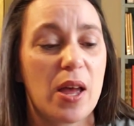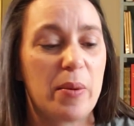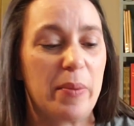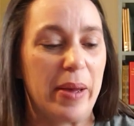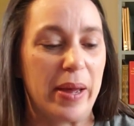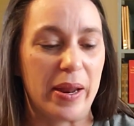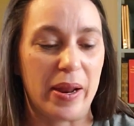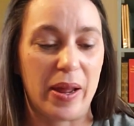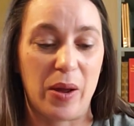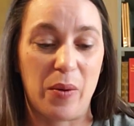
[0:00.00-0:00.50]

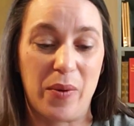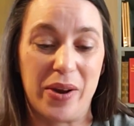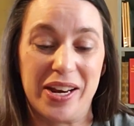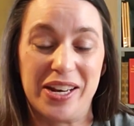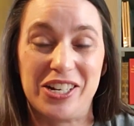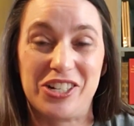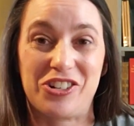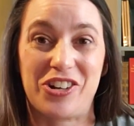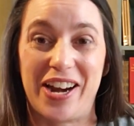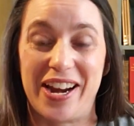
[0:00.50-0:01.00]
but I
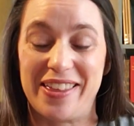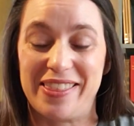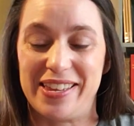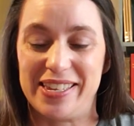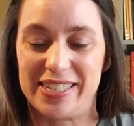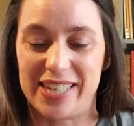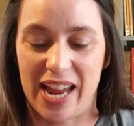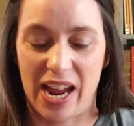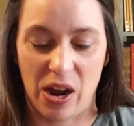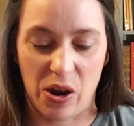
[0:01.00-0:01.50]
wanted to try
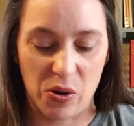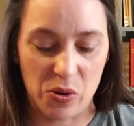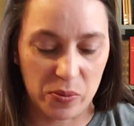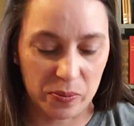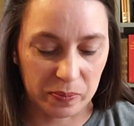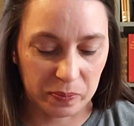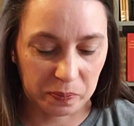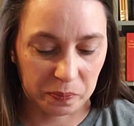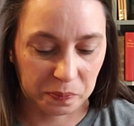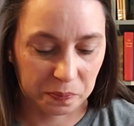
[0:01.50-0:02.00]
these out.